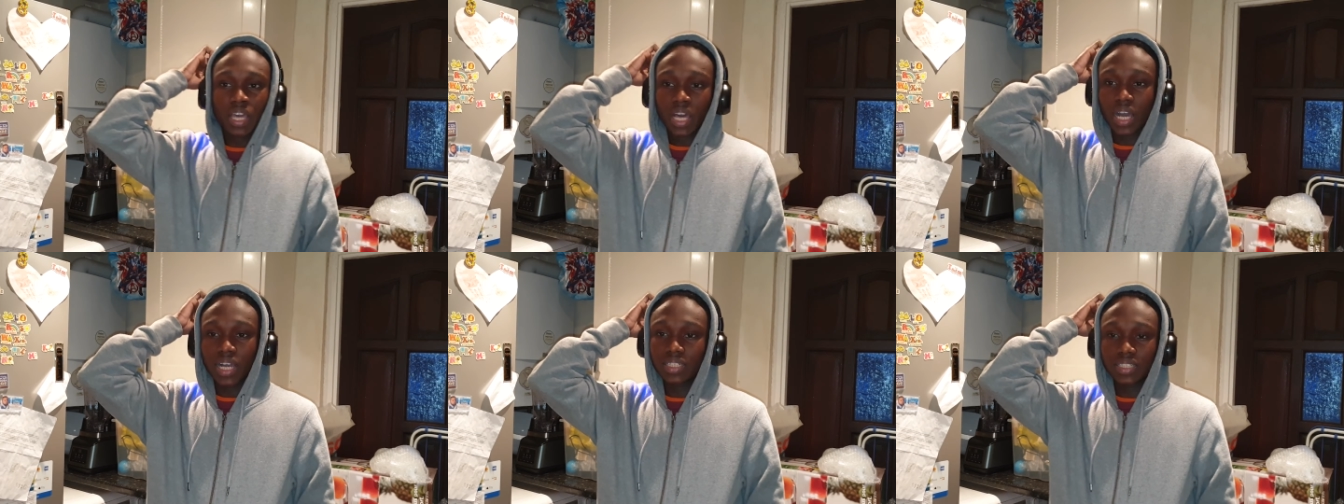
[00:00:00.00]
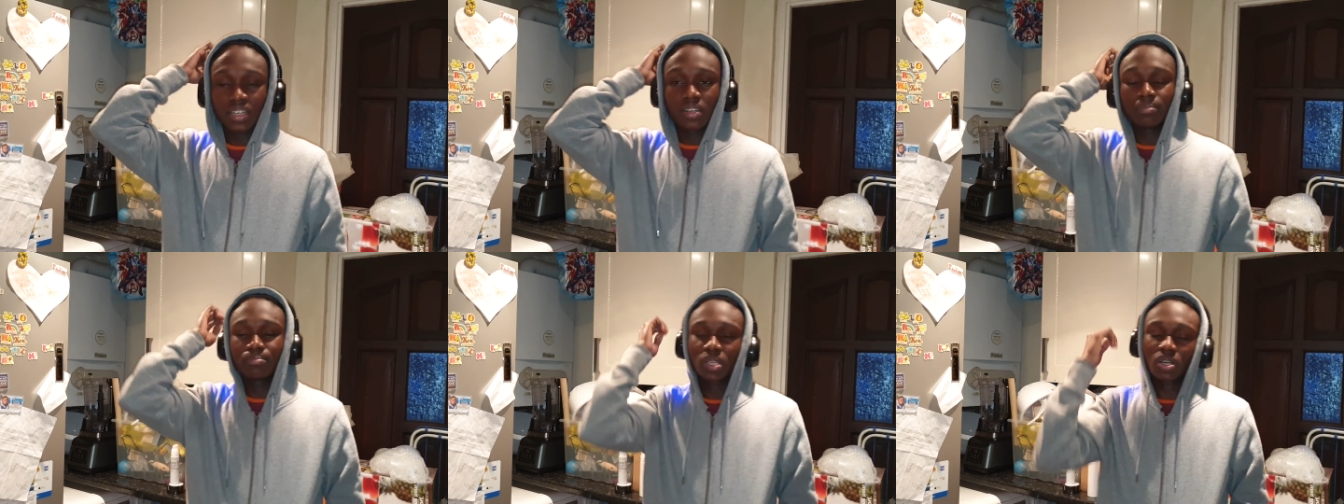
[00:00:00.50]
And
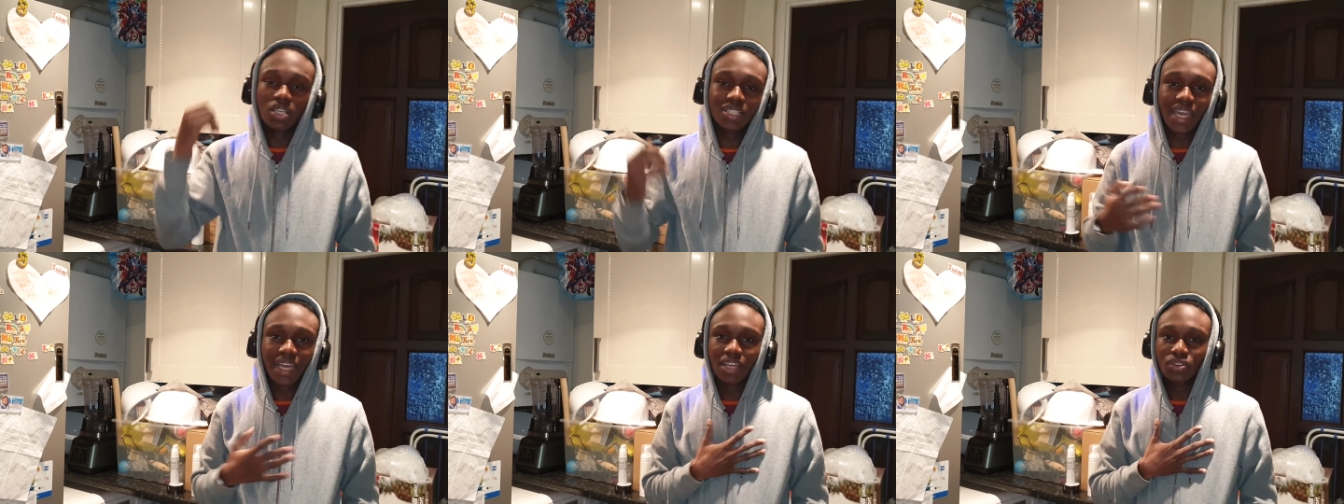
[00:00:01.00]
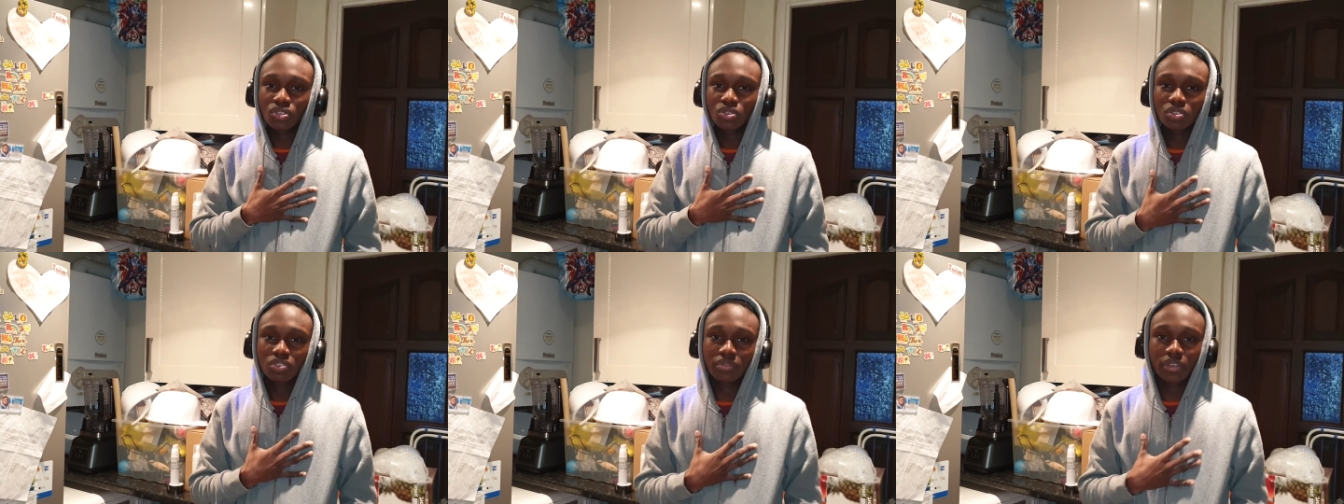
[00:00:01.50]
because I cannot do
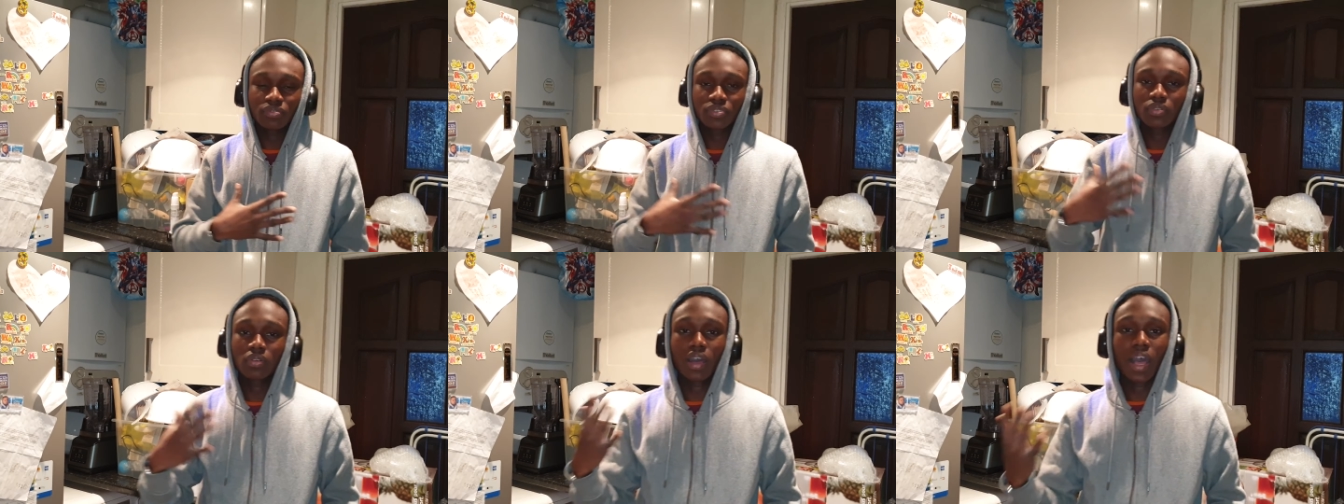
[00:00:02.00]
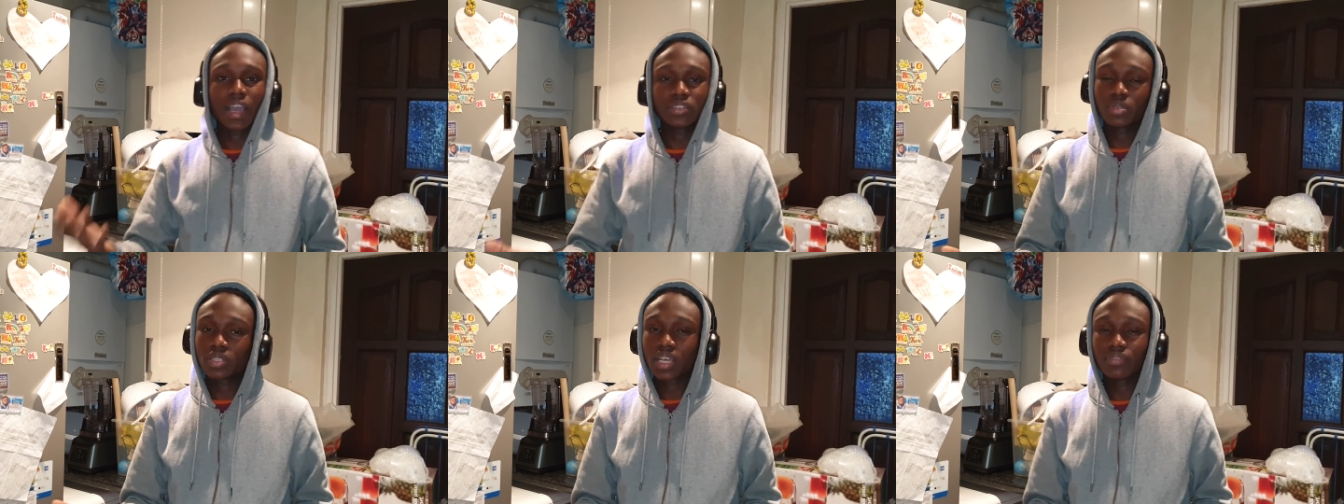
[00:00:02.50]
the review, I
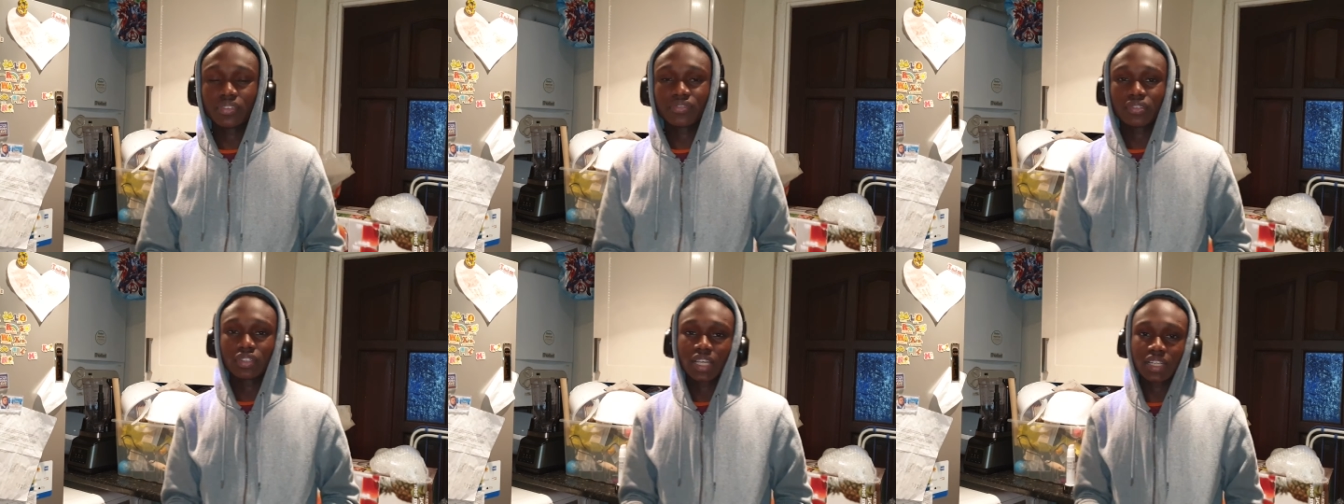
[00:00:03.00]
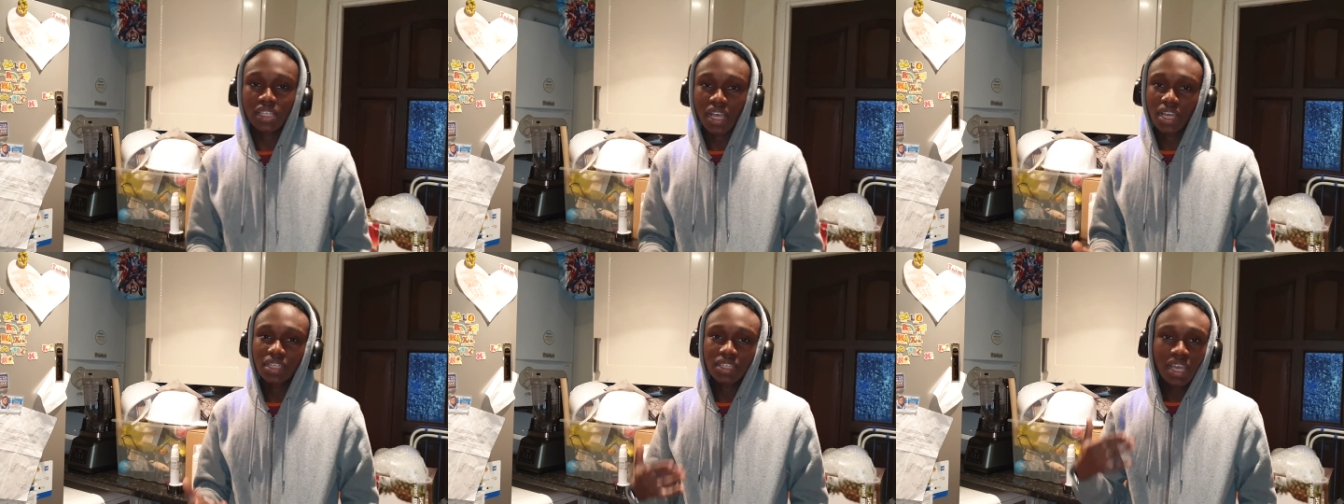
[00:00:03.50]
don't have the phone at
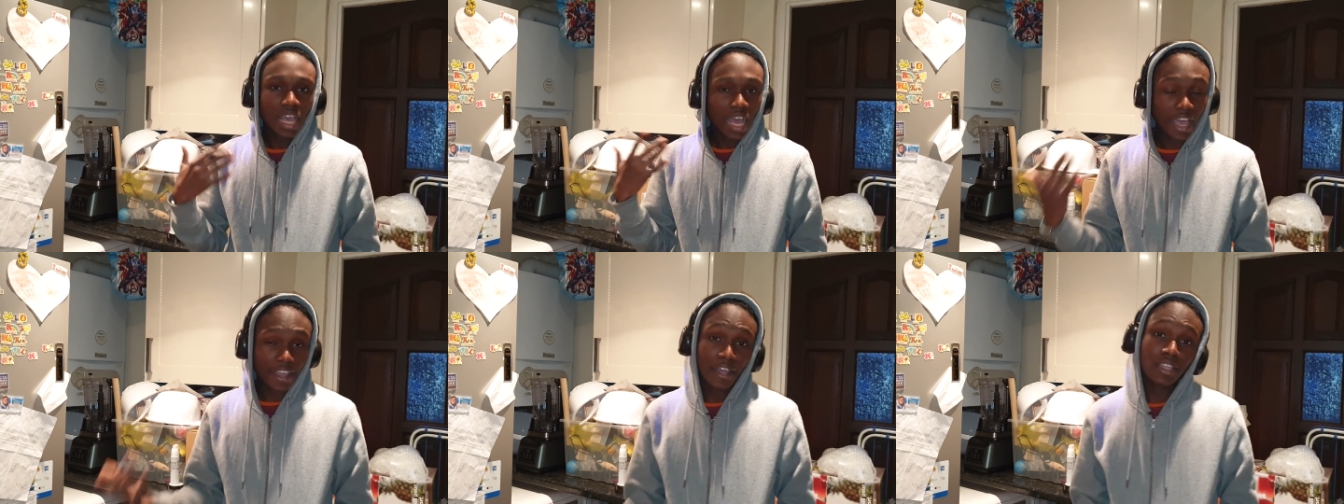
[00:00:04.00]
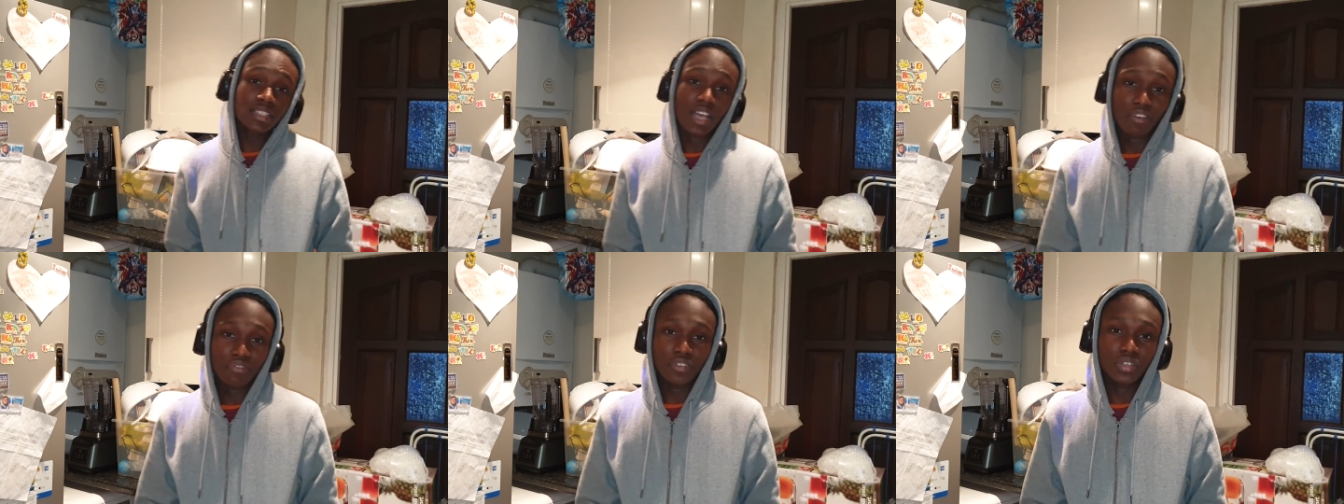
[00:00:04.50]
hand, I can't
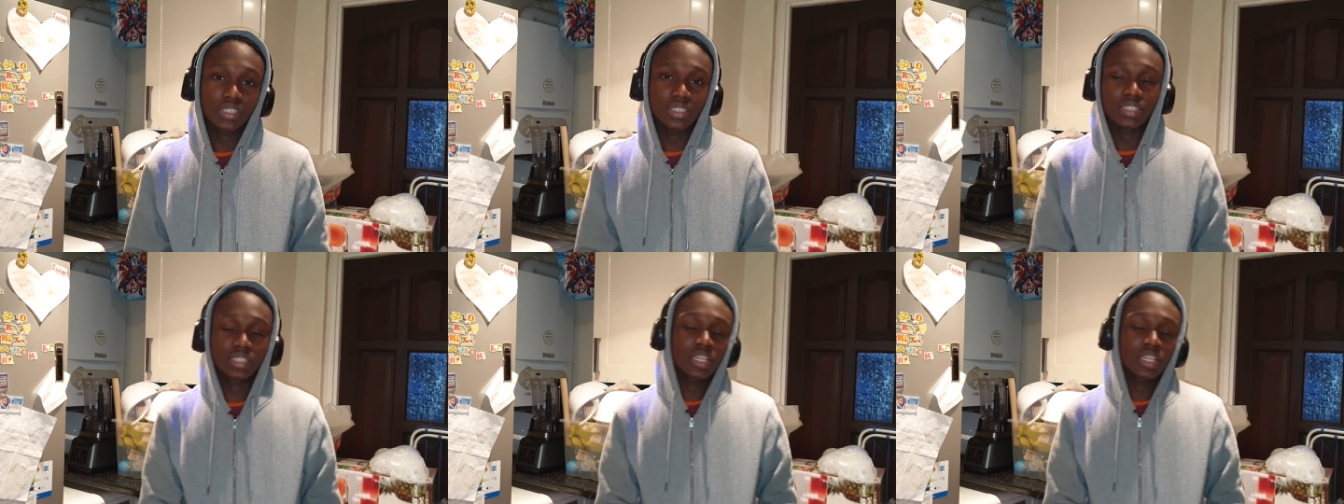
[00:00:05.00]
afford it.